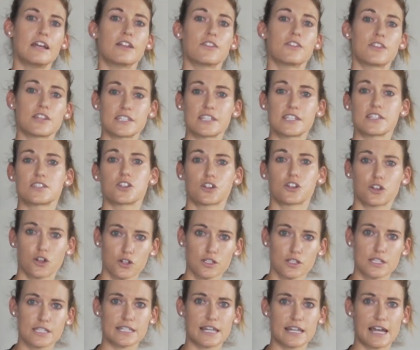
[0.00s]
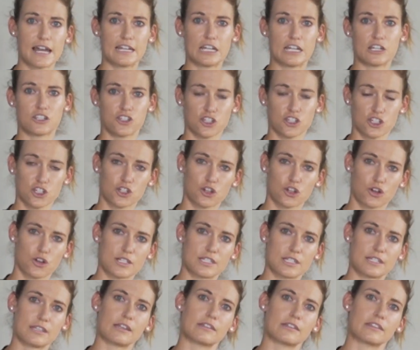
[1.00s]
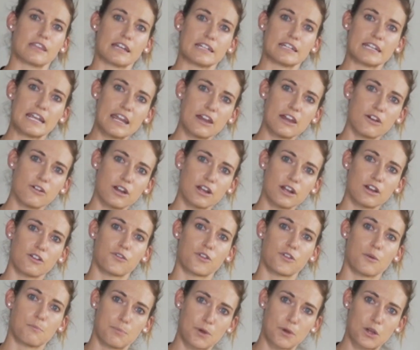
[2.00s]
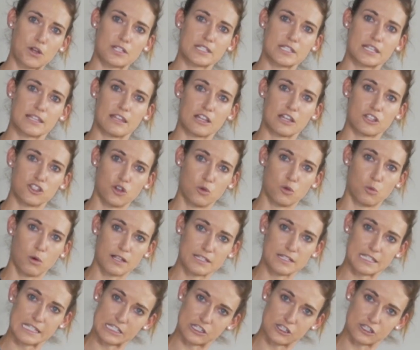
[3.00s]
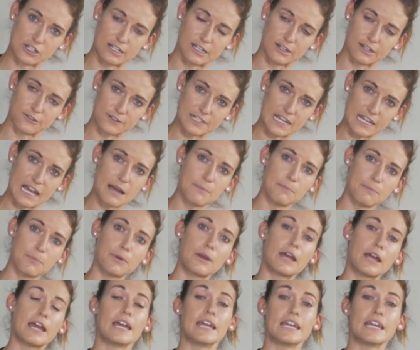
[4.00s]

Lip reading: This is a good sign. It just shows that that area of the bursa that you're wanting to lift up